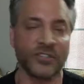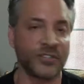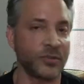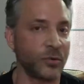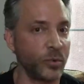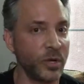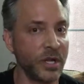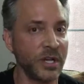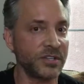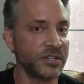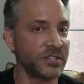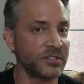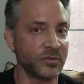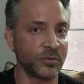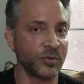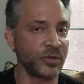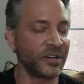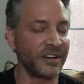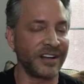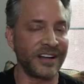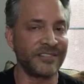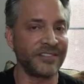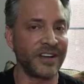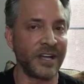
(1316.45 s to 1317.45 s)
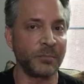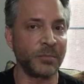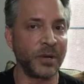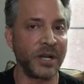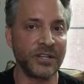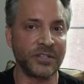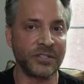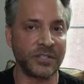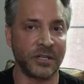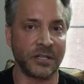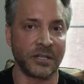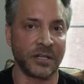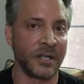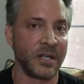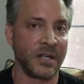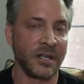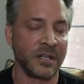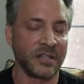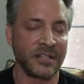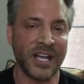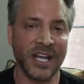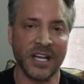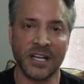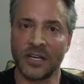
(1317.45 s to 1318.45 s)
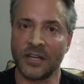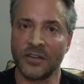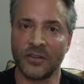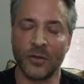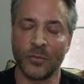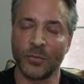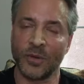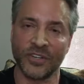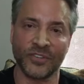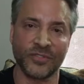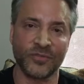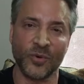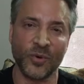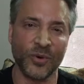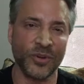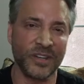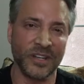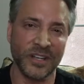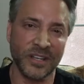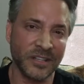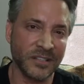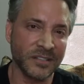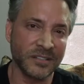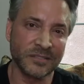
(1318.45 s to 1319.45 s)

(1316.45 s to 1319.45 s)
A wish is a real high vibration. Not going to do much for you.